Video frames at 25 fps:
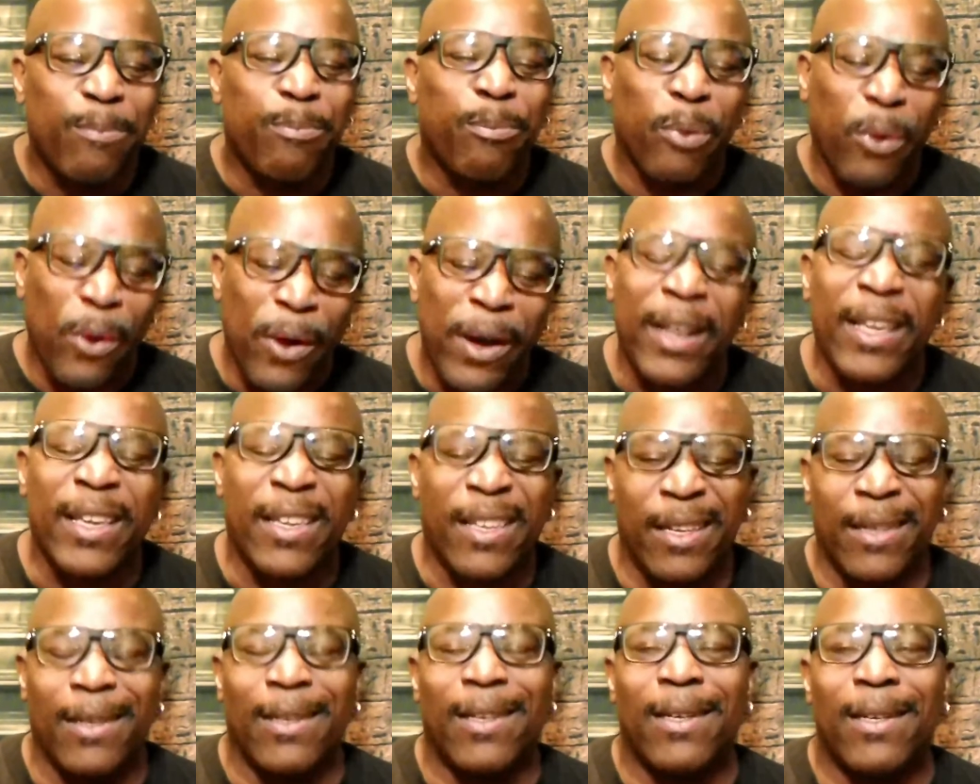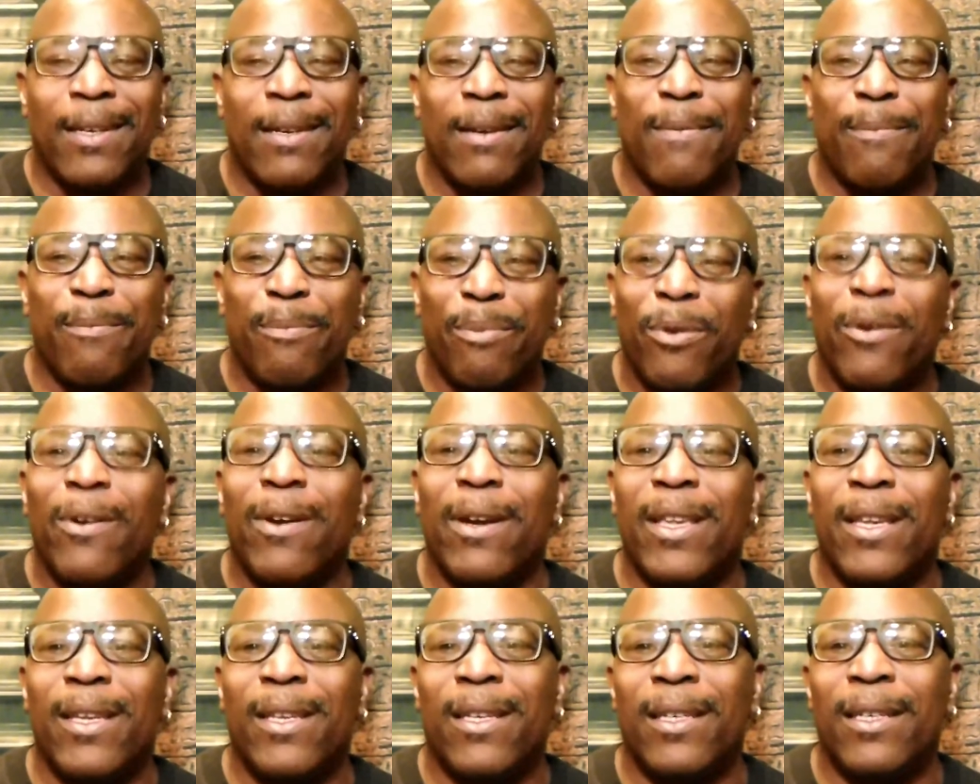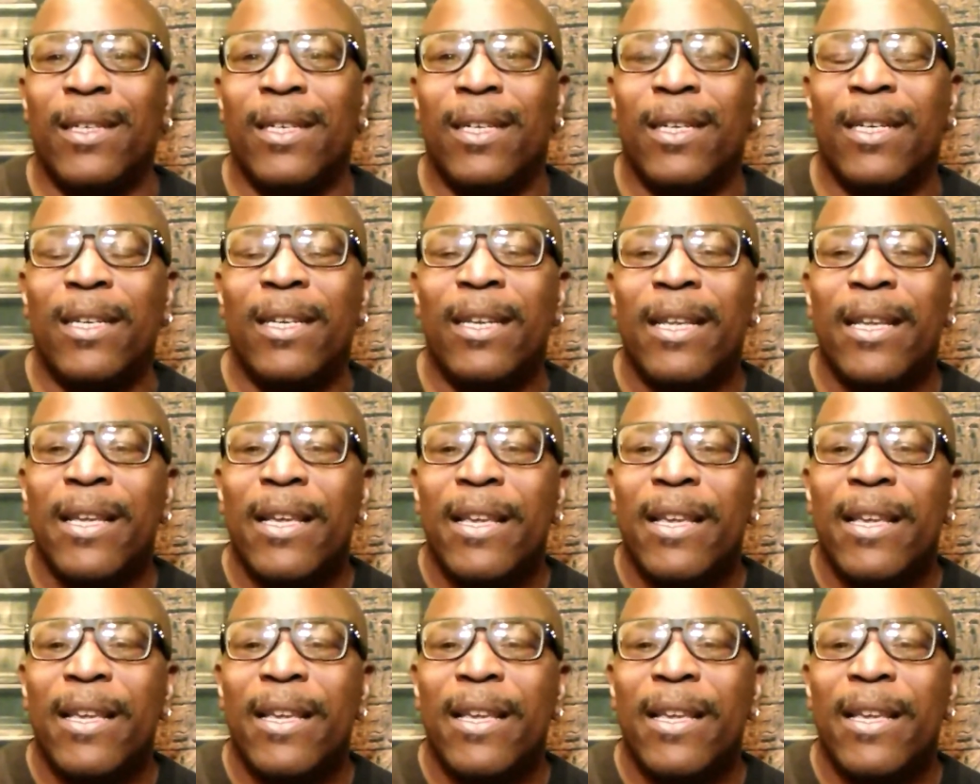pretty good, pretty good